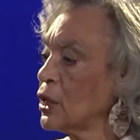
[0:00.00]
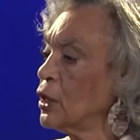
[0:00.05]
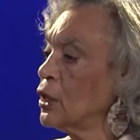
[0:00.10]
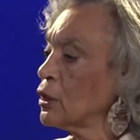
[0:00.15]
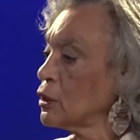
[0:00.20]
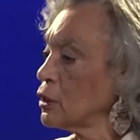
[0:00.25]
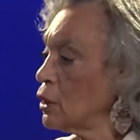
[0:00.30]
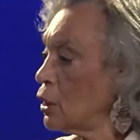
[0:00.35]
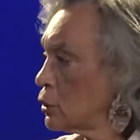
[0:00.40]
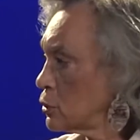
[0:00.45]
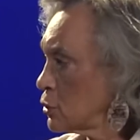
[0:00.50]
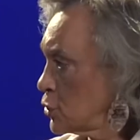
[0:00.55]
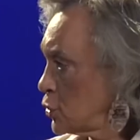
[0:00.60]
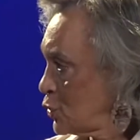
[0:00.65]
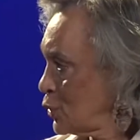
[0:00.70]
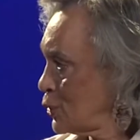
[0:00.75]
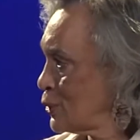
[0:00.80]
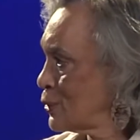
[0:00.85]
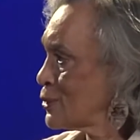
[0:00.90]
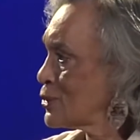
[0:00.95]

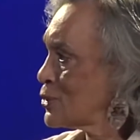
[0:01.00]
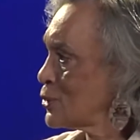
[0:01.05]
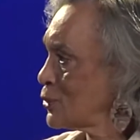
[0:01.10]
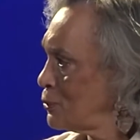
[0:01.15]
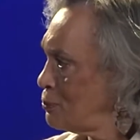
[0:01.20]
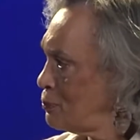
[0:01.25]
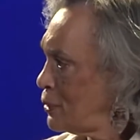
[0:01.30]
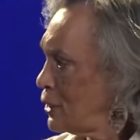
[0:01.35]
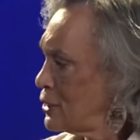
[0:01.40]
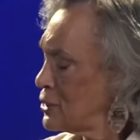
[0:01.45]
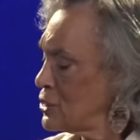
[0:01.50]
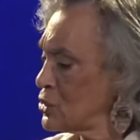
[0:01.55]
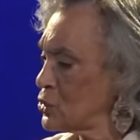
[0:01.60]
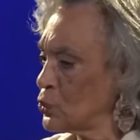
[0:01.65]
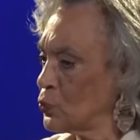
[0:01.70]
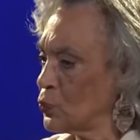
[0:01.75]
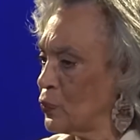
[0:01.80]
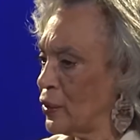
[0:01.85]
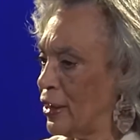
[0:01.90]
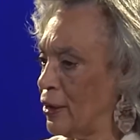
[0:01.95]
cultures are based
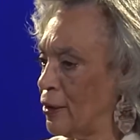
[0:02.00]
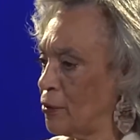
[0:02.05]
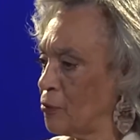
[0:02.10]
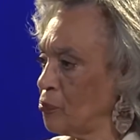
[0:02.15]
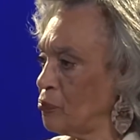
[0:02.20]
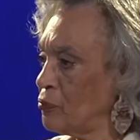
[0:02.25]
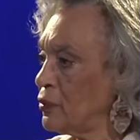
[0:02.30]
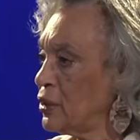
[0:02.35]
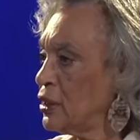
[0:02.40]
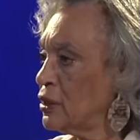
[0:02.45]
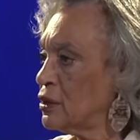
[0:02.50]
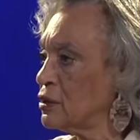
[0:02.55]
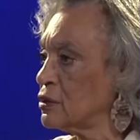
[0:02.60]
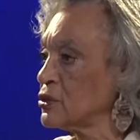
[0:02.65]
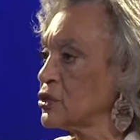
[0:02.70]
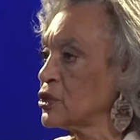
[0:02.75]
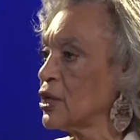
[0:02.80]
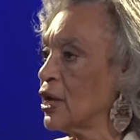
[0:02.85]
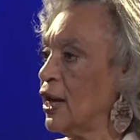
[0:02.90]
around meals?